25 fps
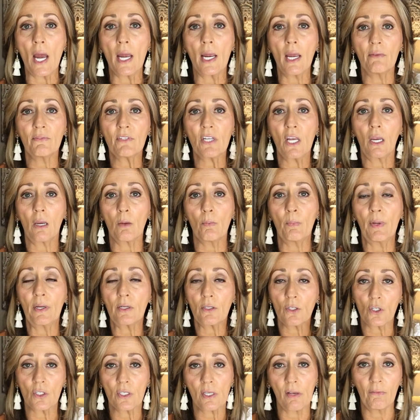I have taken
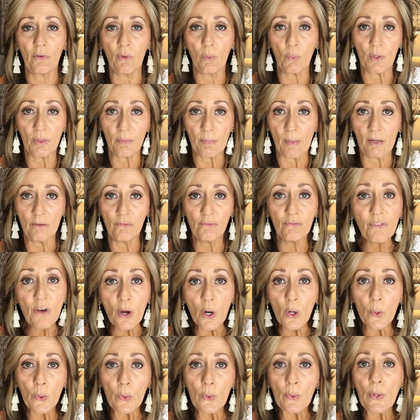pictures of it with my
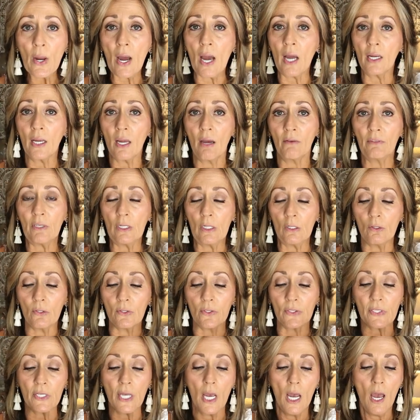phone. I have
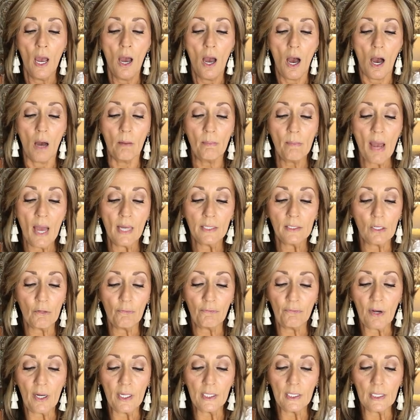used a
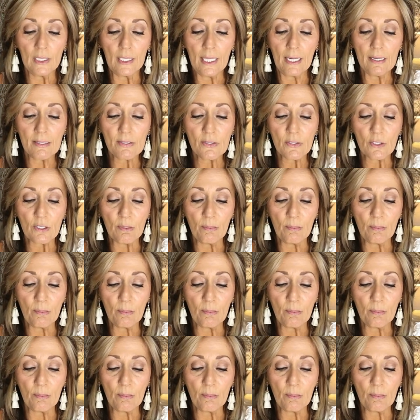magnifying glass.